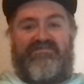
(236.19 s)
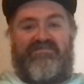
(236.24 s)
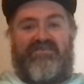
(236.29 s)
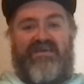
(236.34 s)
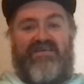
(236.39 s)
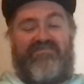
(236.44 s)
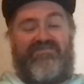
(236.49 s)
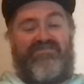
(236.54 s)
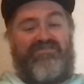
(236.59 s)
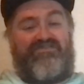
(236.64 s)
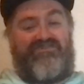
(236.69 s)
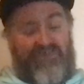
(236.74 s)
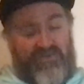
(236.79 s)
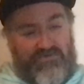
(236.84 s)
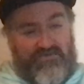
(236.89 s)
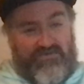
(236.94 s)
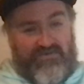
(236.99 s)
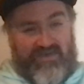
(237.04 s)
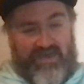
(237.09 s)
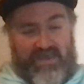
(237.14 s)
That's a
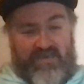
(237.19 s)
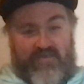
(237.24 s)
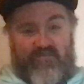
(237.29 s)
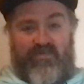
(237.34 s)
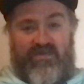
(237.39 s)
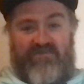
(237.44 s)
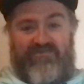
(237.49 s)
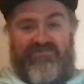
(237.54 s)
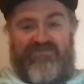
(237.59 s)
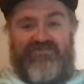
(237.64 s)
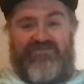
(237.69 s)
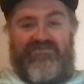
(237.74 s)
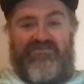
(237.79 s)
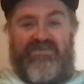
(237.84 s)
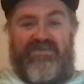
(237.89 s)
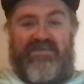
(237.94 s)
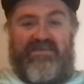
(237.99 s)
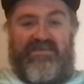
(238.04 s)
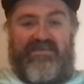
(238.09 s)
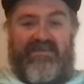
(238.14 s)
2-game win
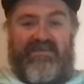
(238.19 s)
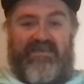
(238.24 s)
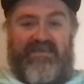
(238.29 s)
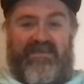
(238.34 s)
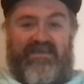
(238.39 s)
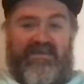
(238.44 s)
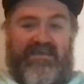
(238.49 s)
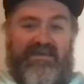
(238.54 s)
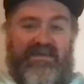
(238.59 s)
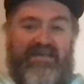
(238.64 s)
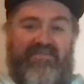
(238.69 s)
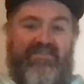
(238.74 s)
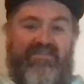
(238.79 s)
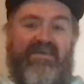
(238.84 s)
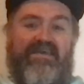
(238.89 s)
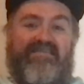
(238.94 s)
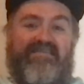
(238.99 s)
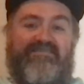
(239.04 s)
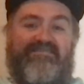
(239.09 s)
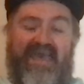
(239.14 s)
streak, and
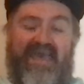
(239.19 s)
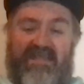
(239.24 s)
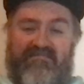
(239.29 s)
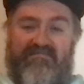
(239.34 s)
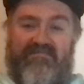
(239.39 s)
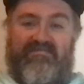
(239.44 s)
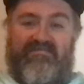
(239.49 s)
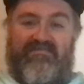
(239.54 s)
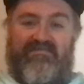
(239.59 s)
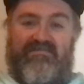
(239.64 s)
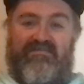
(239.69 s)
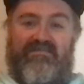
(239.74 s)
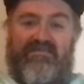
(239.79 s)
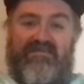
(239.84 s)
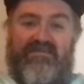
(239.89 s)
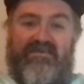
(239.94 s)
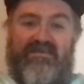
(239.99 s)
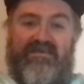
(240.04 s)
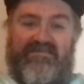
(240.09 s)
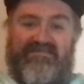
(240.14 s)
they're 10th
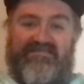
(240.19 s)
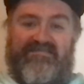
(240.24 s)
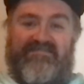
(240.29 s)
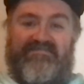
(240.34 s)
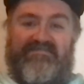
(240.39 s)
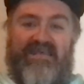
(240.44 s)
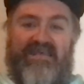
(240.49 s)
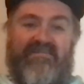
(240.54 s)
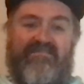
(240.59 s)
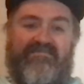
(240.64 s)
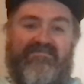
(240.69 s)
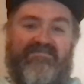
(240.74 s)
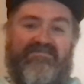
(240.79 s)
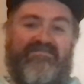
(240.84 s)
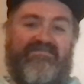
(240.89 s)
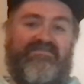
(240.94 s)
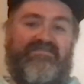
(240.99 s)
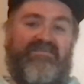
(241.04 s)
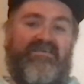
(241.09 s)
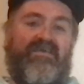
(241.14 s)
as it
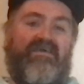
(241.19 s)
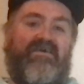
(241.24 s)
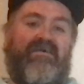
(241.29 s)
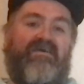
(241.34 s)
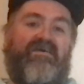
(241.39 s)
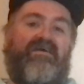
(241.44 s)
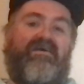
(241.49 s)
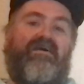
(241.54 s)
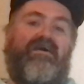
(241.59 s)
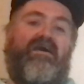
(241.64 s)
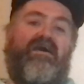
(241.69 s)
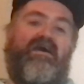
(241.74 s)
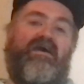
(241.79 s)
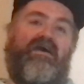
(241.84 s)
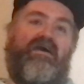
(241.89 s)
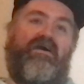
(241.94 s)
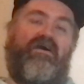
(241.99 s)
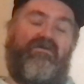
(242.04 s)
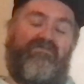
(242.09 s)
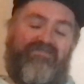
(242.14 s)
stands
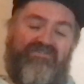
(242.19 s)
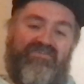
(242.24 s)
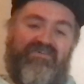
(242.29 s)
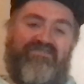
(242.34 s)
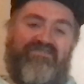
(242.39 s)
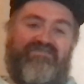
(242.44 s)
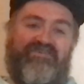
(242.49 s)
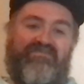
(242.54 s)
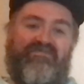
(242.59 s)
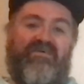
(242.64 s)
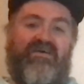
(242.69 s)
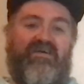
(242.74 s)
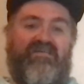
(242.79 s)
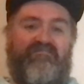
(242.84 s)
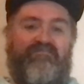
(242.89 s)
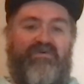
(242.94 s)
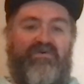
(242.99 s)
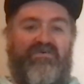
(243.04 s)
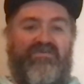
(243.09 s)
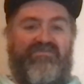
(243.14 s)
on 35
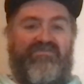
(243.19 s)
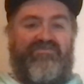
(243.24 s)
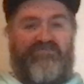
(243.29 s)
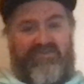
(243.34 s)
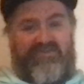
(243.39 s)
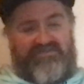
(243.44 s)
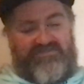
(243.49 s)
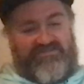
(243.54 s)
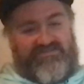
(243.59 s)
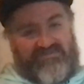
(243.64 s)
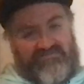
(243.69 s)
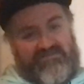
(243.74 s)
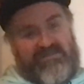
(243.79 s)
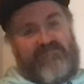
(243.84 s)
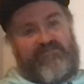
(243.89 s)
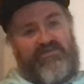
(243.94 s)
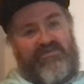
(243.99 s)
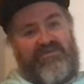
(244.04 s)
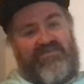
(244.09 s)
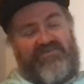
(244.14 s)
points, which is 3
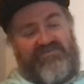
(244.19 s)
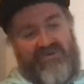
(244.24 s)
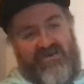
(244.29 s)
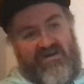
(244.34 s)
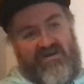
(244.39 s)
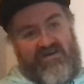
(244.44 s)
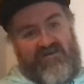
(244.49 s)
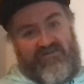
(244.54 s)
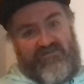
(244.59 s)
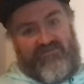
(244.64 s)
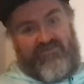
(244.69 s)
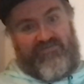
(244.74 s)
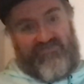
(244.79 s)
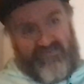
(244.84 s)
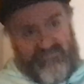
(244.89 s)
points off,